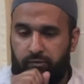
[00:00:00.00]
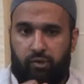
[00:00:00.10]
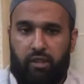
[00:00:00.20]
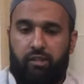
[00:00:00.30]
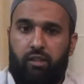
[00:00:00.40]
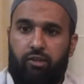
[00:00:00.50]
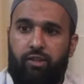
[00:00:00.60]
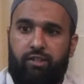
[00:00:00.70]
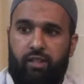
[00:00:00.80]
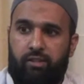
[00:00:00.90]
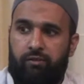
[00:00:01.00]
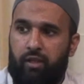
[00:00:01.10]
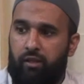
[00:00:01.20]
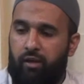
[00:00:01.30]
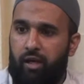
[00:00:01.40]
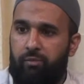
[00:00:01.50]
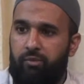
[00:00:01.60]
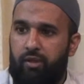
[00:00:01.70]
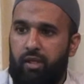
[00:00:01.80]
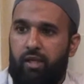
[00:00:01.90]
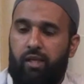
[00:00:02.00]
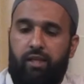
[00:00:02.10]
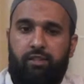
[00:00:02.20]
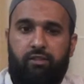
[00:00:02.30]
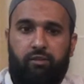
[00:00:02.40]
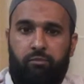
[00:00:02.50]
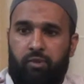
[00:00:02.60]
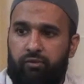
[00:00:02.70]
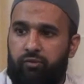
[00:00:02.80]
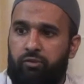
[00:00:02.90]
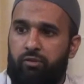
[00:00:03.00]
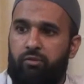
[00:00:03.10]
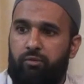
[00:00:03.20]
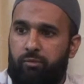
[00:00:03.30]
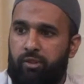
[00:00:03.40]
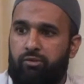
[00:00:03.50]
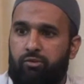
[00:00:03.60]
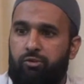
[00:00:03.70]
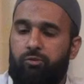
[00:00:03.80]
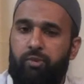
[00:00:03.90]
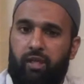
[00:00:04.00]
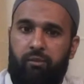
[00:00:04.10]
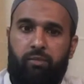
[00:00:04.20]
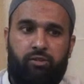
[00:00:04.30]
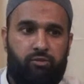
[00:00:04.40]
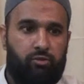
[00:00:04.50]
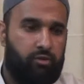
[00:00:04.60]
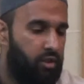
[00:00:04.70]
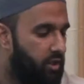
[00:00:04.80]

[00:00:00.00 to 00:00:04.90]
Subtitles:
Okay, the three states of i'rab is marfu', mansoob, and majroor.